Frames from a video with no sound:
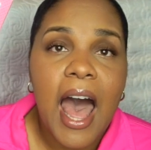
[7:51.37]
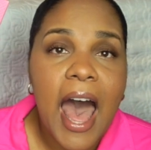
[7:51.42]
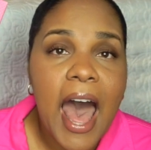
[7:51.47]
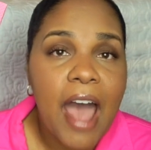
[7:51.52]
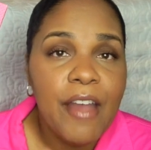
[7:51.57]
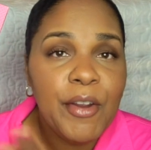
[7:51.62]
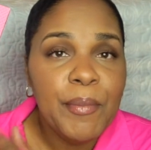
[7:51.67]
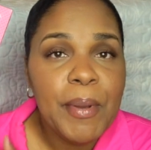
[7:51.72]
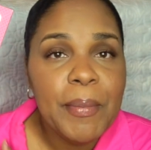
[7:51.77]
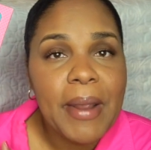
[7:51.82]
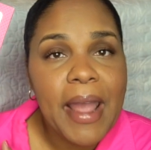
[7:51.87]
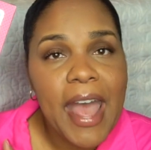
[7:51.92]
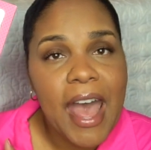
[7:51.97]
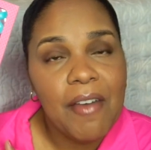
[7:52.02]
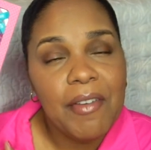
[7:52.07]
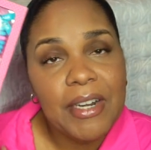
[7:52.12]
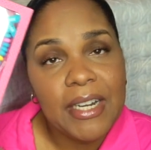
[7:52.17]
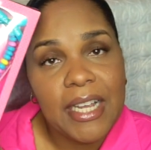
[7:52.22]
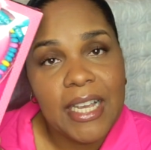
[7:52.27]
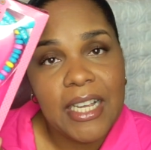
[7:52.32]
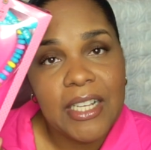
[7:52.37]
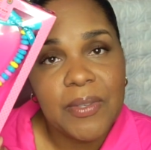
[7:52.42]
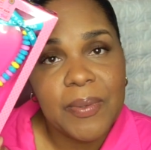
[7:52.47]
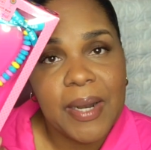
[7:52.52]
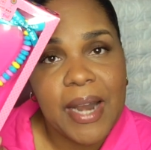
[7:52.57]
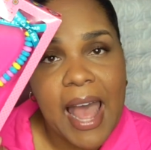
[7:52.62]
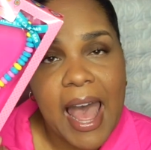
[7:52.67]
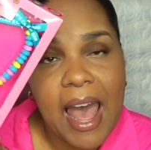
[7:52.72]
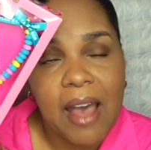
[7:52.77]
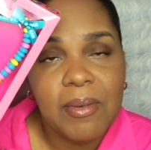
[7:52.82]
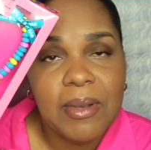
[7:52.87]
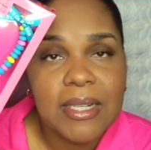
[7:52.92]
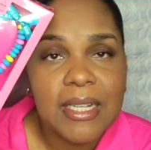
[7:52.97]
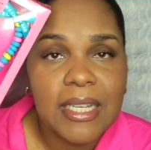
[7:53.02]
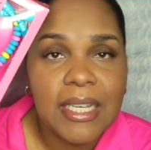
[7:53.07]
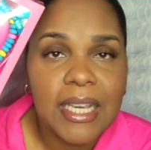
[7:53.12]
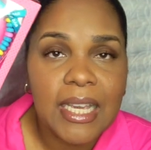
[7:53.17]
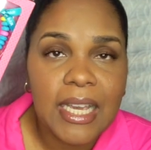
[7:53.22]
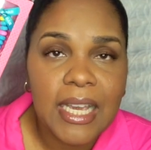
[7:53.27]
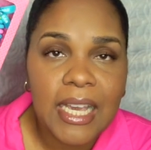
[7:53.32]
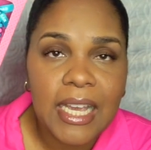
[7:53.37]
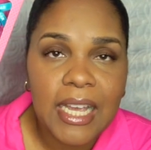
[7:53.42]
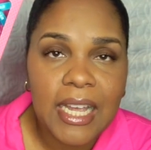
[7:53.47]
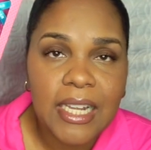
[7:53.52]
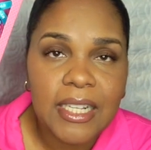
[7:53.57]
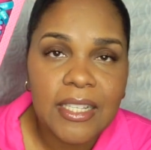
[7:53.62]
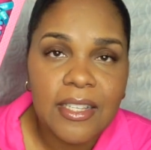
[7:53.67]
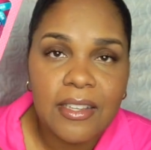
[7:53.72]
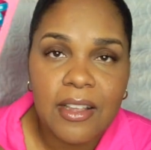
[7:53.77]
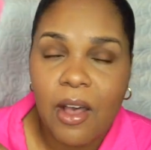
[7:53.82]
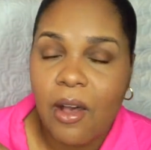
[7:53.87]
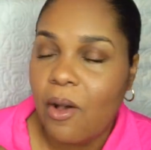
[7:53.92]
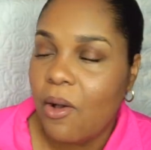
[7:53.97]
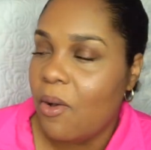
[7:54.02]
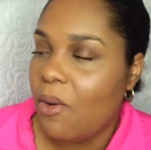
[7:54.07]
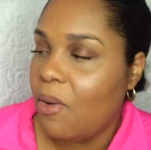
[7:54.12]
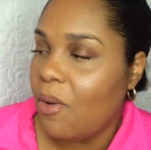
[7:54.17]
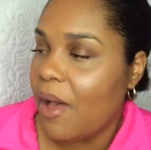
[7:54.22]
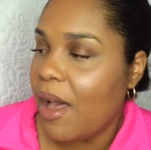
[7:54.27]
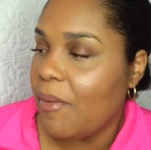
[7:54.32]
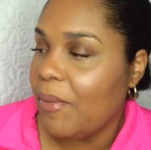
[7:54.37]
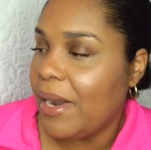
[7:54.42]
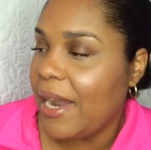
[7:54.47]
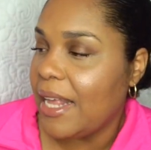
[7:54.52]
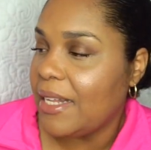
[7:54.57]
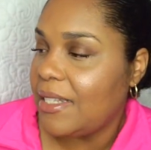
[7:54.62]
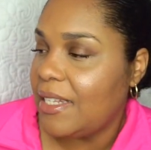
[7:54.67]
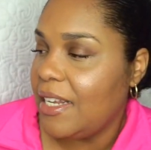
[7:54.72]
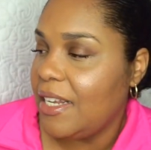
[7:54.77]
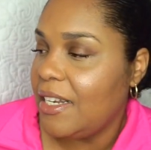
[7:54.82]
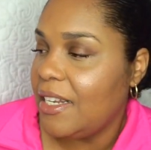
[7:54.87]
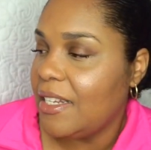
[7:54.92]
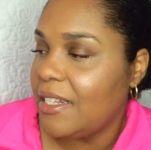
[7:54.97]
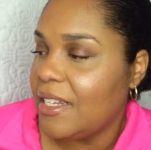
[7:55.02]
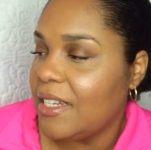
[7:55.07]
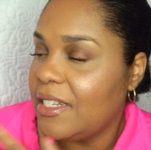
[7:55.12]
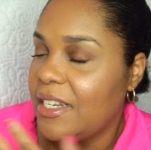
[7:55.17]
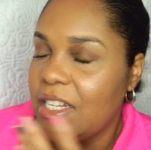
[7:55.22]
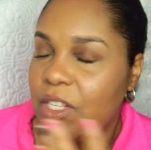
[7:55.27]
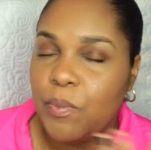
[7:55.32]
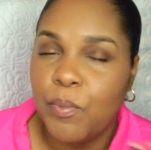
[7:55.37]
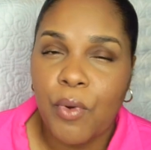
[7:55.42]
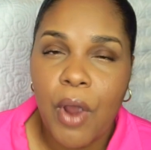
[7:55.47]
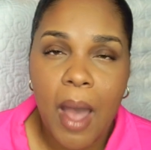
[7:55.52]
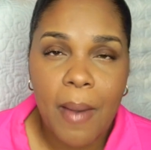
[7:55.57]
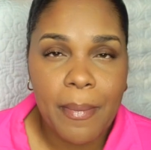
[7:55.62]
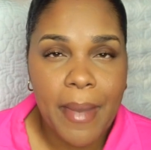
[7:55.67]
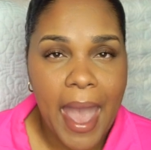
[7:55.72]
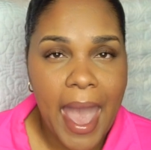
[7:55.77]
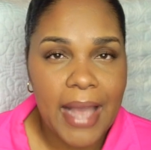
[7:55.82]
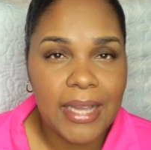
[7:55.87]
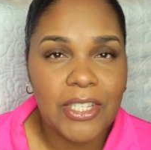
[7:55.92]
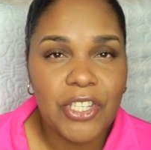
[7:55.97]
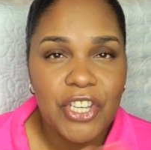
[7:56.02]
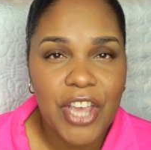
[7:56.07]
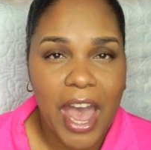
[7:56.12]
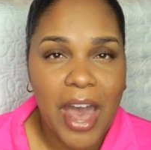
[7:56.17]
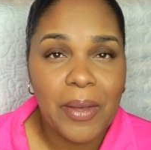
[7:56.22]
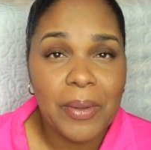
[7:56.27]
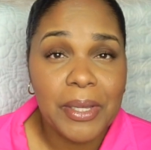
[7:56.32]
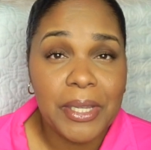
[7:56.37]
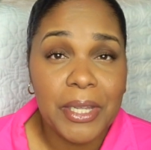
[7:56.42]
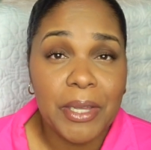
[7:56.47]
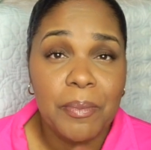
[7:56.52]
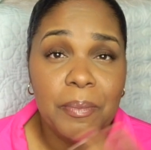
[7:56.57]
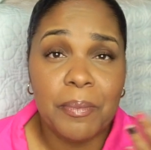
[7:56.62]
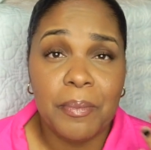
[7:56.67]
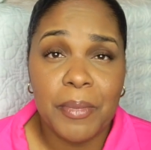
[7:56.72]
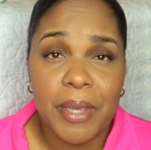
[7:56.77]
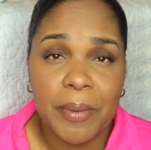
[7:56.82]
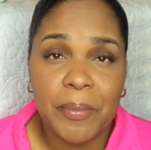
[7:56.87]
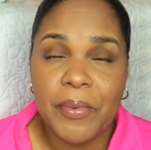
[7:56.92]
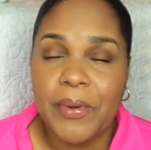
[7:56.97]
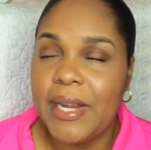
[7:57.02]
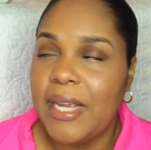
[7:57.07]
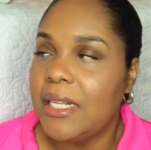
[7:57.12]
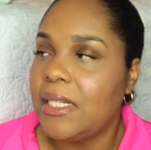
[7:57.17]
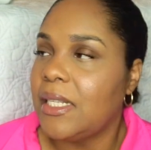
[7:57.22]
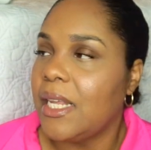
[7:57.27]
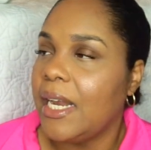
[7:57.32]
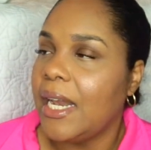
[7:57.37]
I remember having these when I was a kid, so when I seen this, it just brought back childhood memories.